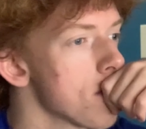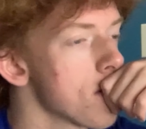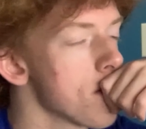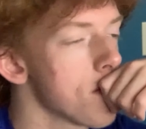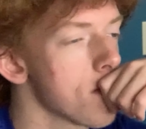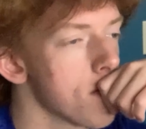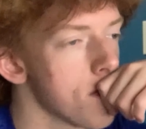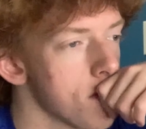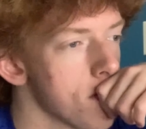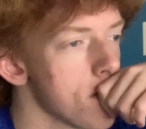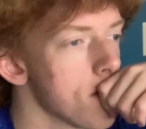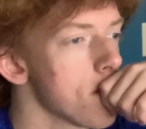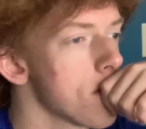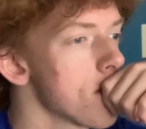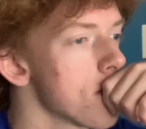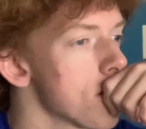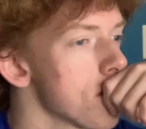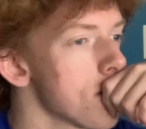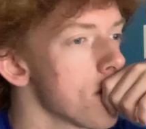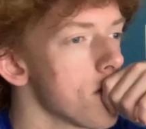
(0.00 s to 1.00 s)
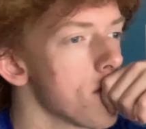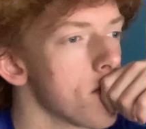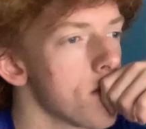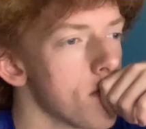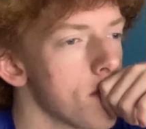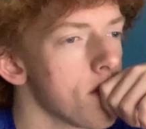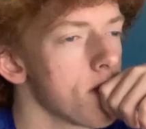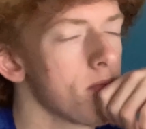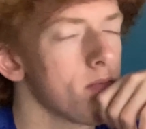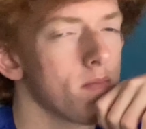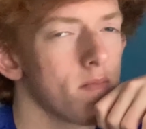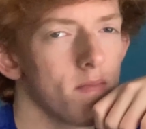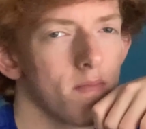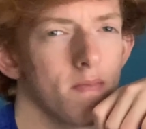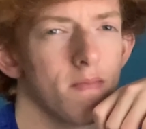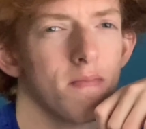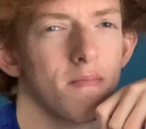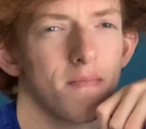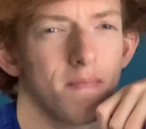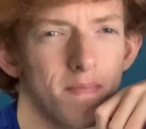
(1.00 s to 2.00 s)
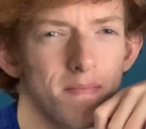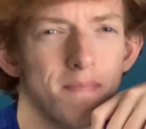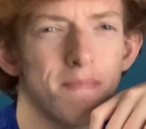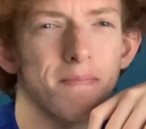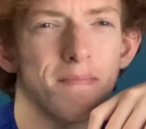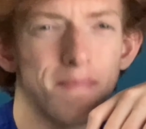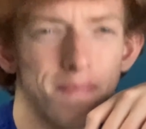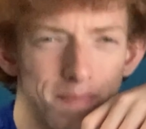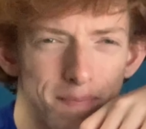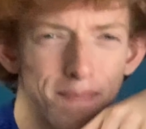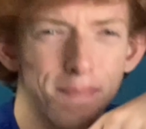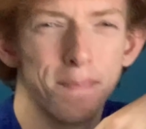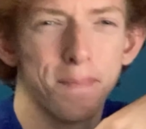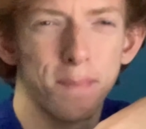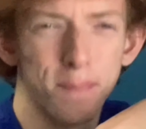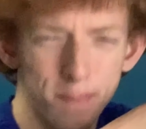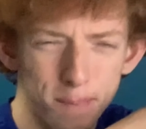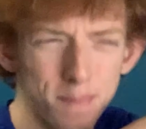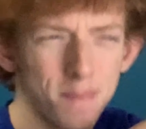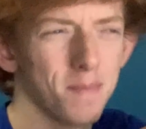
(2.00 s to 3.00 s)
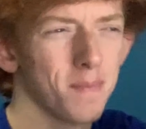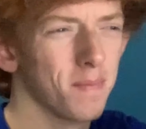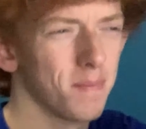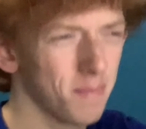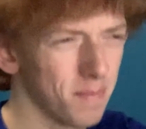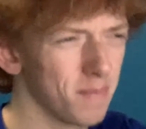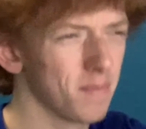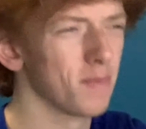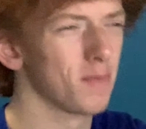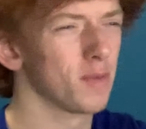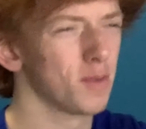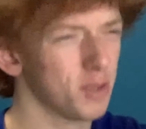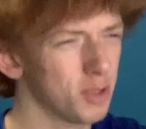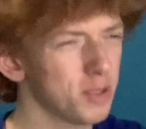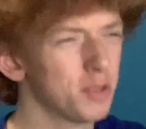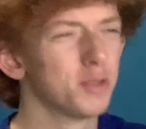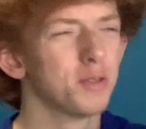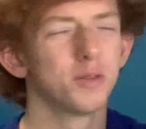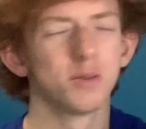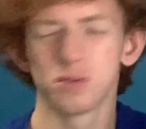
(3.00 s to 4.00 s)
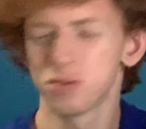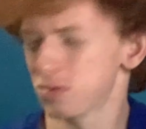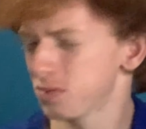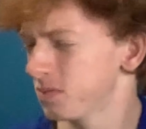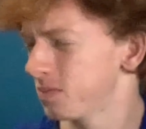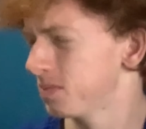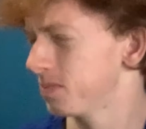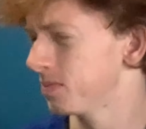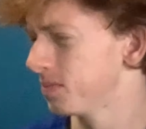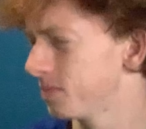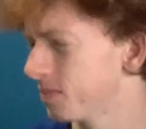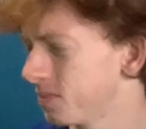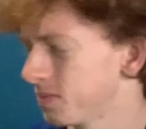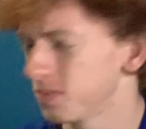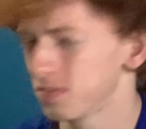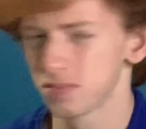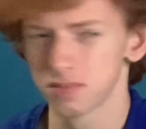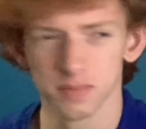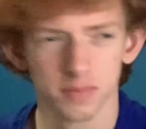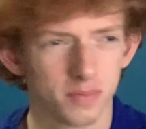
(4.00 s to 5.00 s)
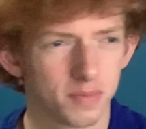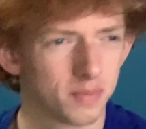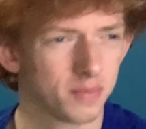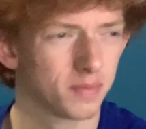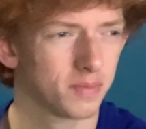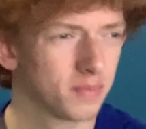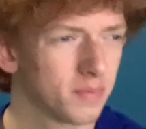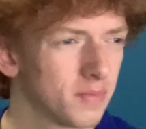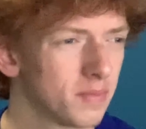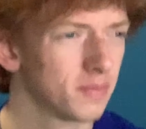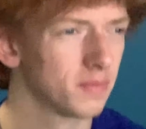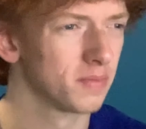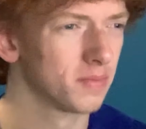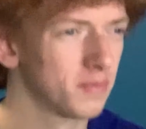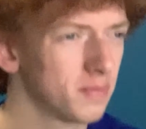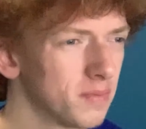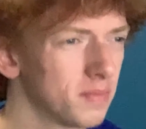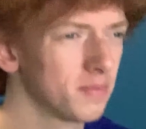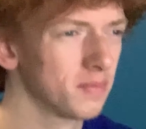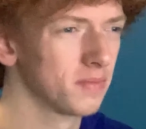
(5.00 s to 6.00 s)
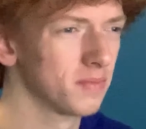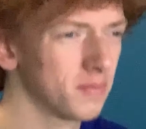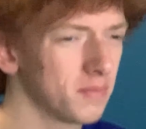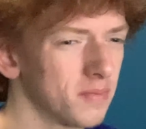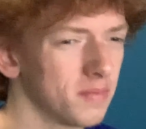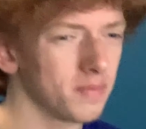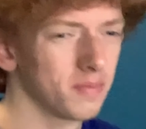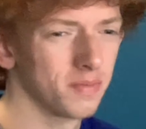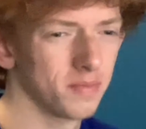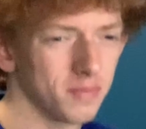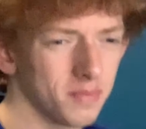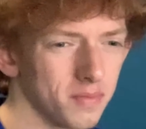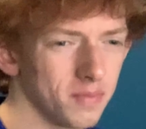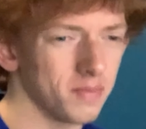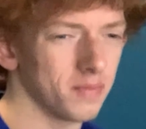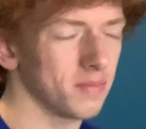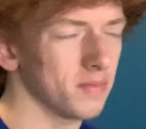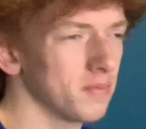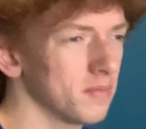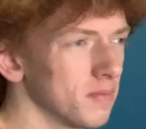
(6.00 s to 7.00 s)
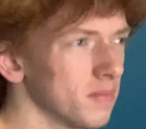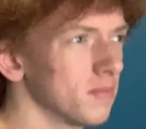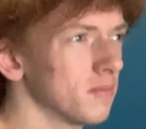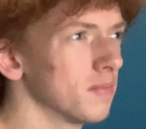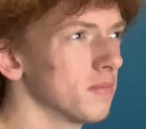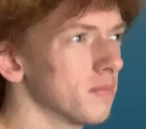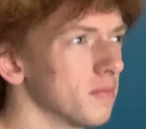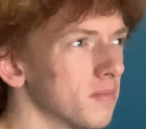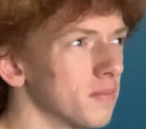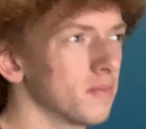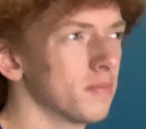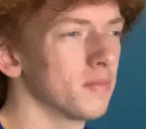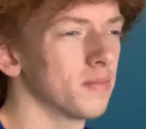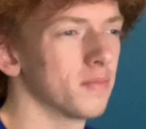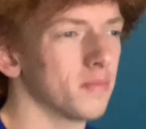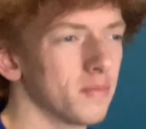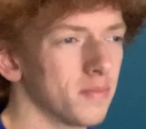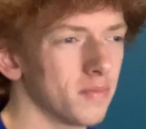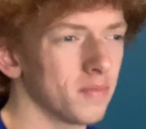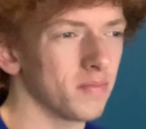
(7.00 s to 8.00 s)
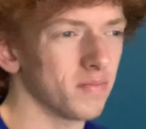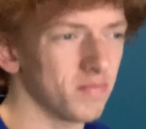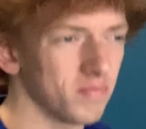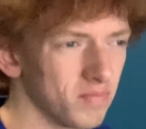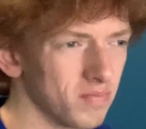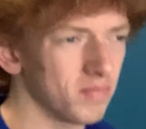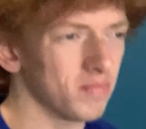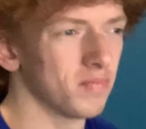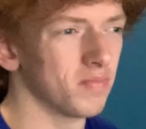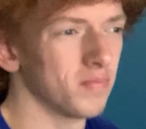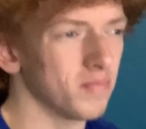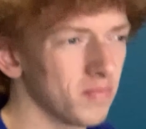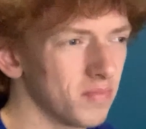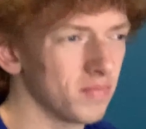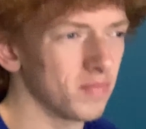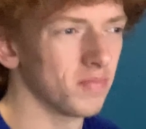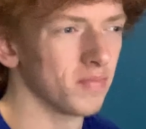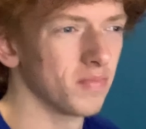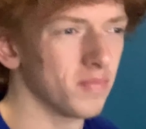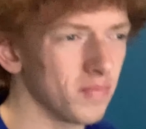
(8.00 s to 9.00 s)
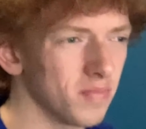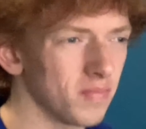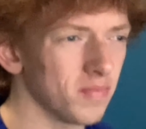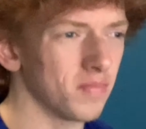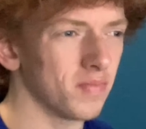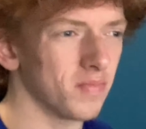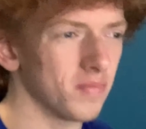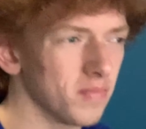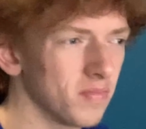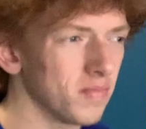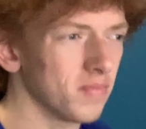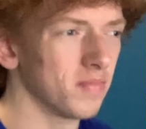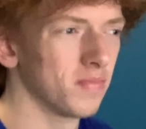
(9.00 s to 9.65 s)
Sound like lightning, call me Thor, bring the thunder, y'all. Whoa. Ball man jeans, cause wear underwear under, y'all. Got infinity stones, this world I'm gonna conquer, y'all.